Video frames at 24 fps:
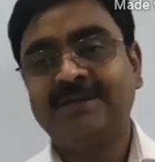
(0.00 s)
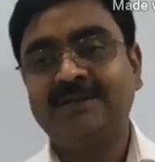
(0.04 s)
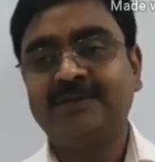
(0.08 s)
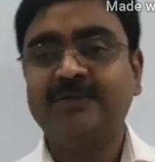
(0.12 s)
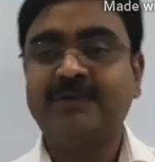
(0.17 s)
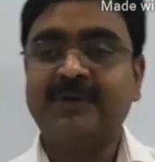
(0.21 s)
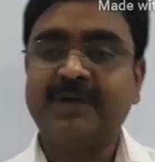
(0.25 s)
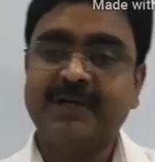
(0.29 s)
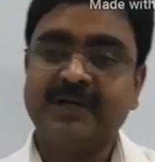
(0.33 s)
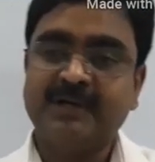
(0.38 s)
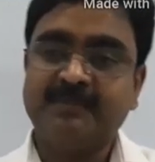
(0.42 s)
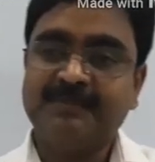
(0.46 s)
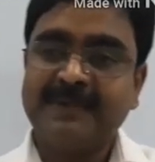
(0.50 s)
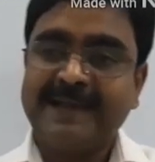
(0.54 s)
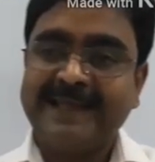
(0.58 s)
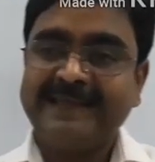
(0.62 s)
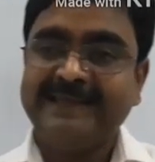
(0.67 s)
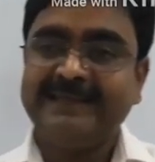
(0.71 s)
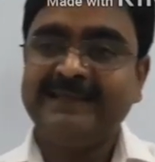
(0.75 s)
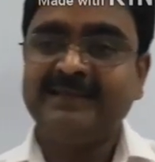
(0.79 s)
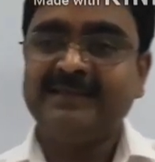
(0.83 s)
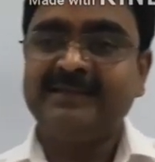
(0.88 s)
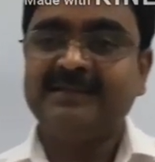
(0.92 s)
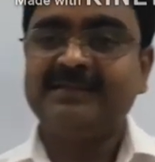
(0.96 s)
You can apply
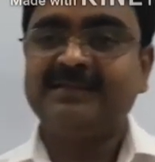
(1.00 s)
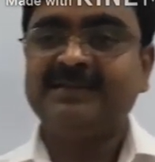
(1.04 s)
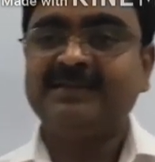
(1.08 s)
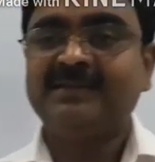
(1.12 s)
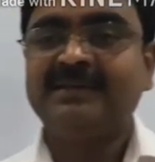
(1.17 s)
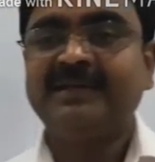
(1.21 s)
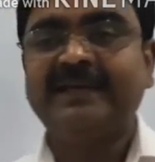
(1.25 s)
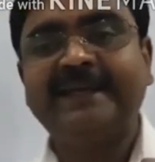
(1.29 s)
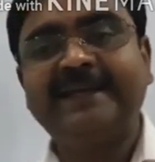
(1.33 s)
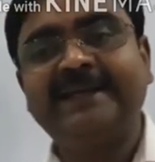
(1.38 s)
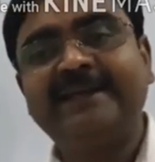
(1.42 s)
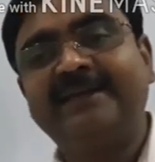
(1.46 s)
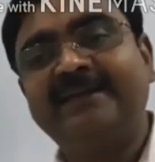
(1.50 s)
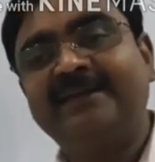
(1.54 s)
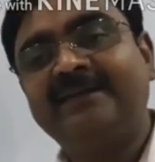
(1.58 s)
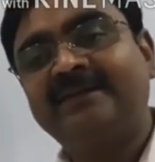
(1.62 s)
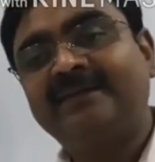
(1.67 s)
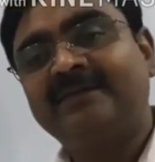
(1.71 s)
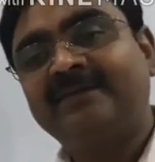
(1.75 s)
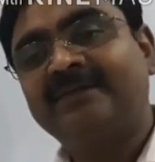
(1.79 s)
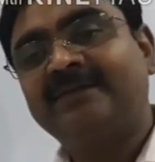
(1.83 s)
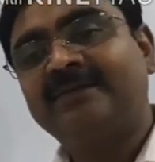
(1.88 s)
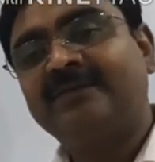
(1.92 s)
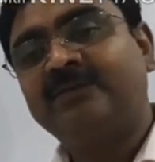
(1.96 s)
it in
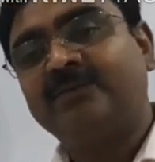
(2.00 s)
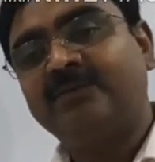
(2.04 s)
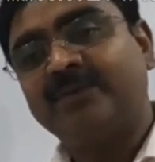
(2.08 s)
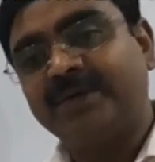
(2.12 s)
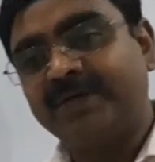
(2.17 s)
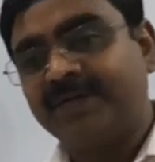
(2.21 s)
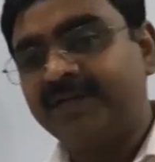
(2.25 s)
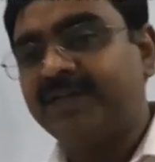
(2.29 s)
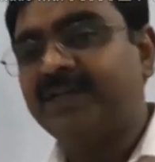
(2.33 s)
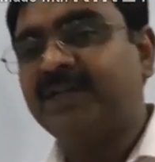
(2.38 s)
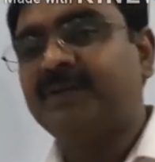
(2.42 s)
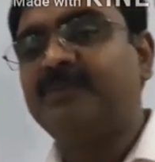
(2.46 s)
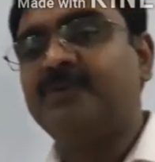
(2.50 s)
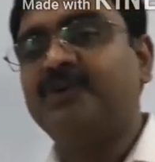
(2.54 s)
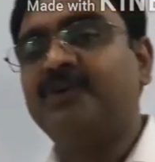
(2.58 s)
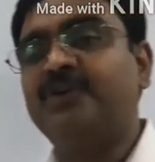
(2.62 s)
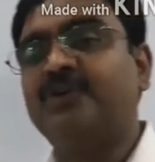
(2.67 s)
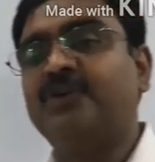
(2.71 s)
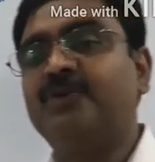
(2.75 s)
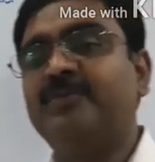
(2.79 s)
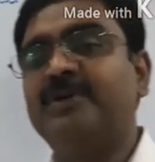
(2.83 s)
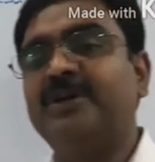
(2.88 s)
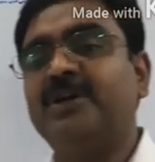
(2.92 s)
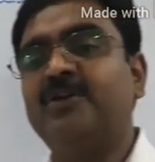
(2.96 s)
quadratic
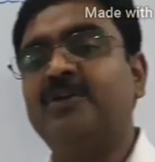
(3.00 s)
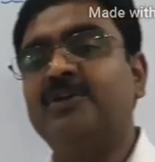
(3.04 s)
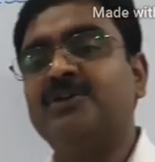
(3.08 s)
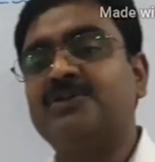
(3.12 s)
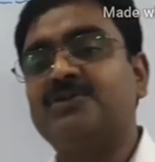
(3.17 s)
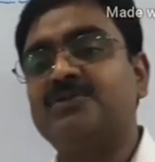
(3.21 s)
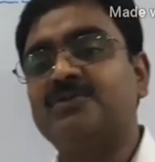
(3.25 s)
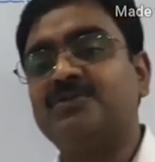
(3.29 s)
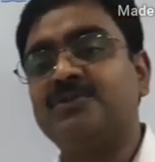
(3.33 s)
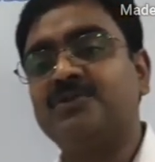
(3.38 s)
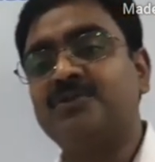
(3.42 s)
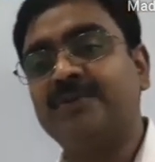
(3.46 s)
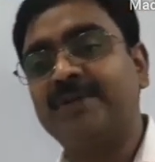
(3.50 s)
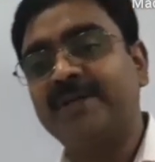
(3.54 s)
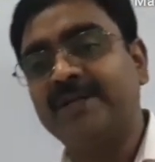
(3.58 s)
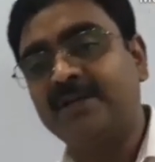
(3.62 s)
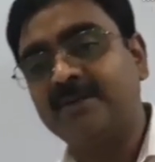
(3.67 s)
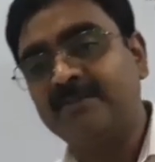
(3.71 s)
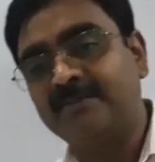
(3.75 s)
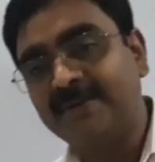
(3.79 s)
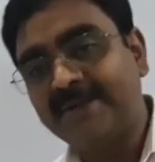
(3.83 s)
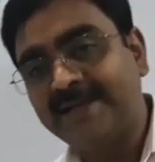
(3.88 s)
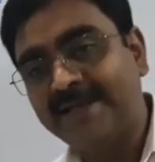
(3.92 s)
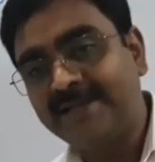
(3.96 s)
polynomial also, you can
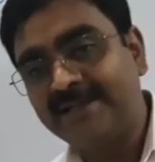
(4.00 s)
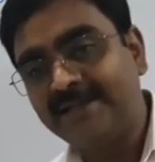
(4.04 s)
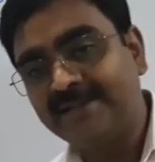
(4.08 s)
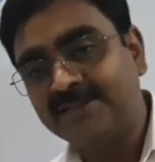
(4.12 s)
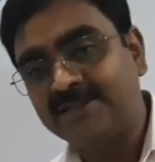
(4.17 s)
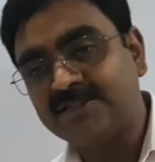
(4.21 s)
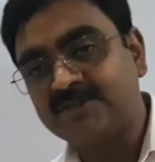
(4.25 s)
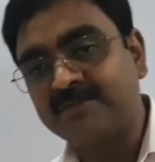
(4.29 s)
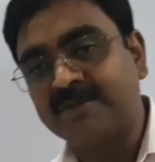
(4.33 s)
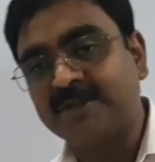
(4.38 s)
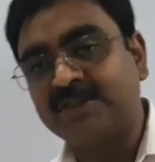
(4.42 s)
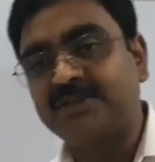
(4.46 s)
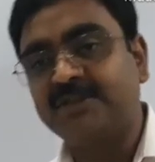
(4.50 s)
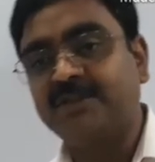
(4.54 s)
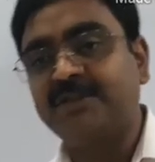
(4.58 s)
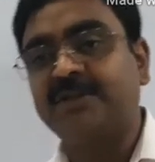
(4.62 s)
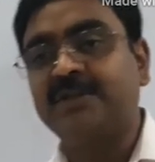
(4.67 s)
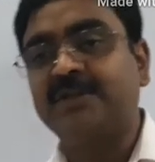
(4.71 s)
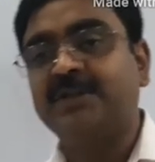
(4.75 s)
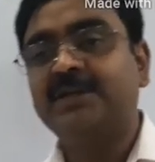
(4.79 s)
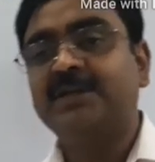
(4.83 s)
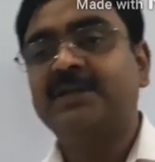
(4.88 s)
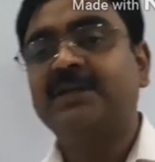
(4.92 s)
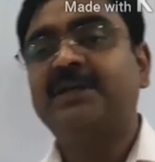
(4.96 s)
apply this
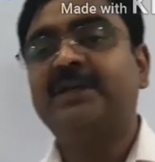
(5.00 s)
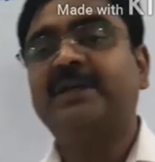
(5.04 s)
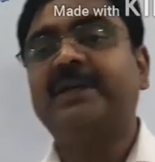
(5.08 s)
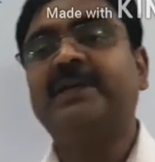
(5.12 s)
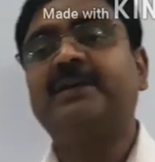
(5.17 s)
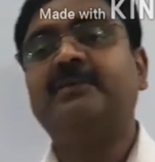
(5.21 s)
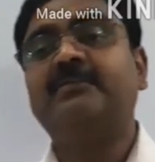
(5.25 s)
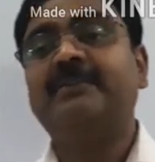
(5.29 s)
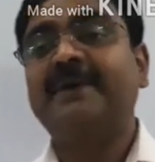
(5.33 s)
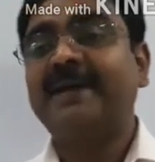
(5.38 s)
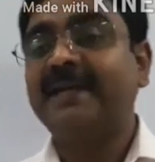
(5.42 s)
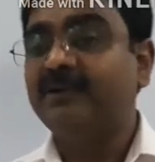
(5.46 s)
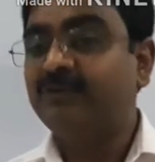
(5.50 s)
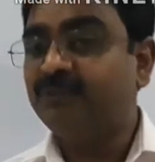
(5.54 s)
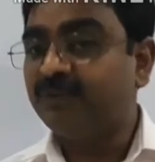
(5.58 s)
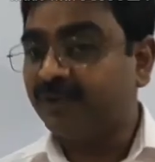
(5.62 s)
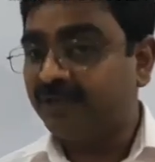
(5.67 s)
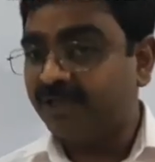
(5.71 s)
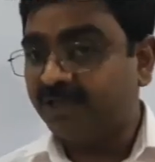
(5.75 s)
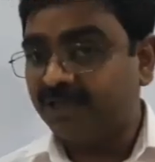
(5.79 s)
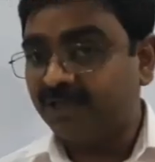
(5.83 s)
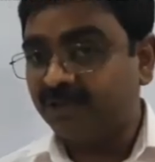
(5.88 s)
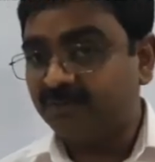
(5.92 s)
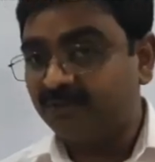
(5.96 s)
method in
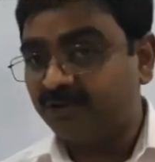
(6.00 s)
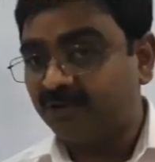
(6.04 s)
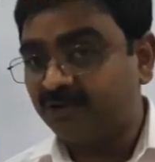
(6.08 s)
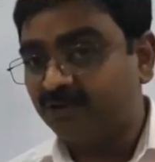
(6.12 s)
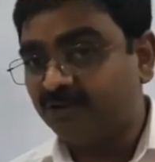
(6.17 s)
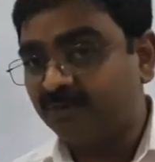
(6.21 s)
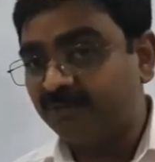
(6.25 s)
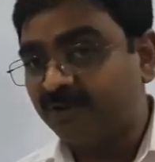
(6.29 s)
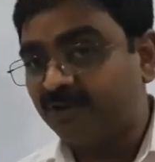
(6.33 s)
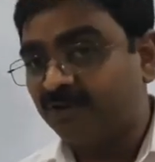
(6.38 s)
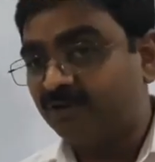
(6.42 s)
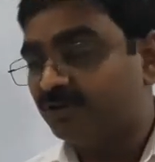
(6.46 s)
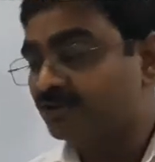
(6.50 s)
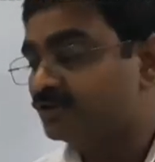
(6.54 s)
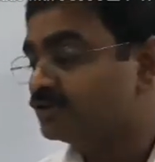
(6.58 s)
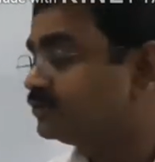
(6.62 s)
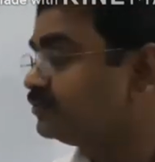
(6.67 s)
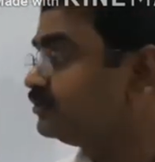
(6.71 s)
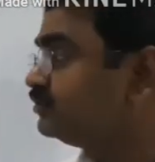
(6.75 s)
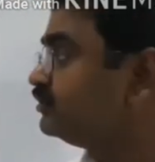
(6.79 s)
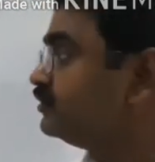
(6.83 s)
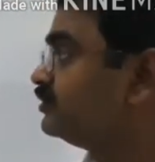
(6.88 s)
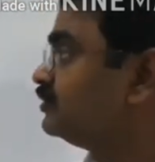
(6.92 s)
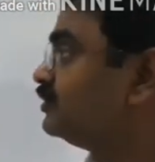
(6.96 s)
biquadratic polynomial
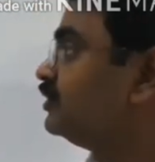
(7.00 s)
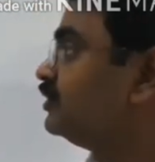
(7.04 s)
also.